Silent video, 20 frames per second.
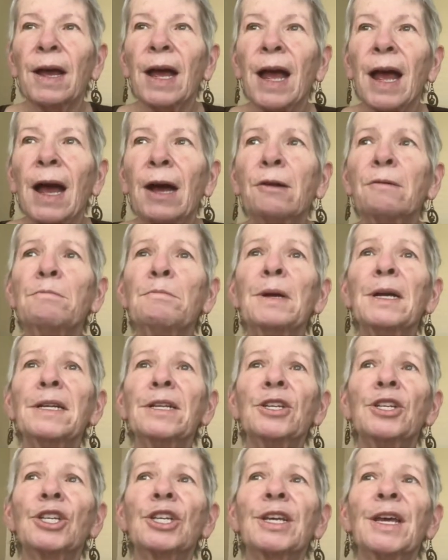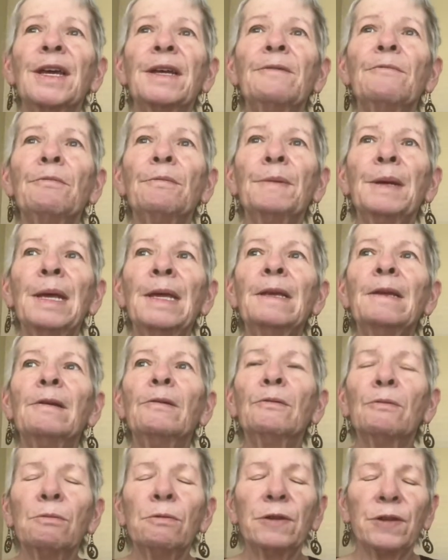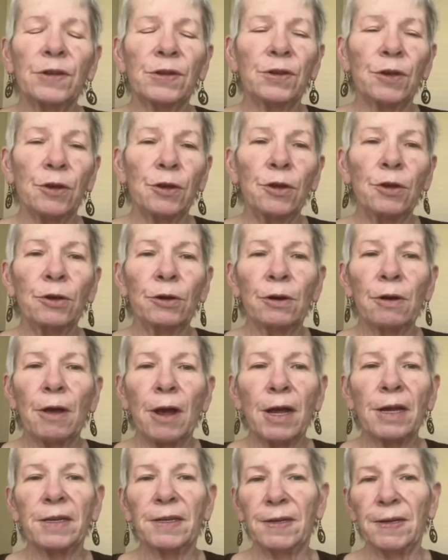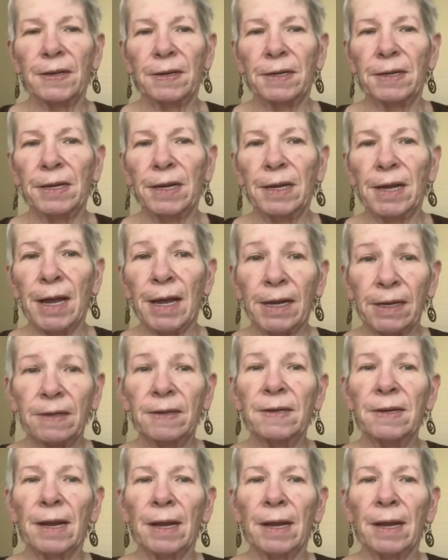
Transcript: How much can we use curiosity as an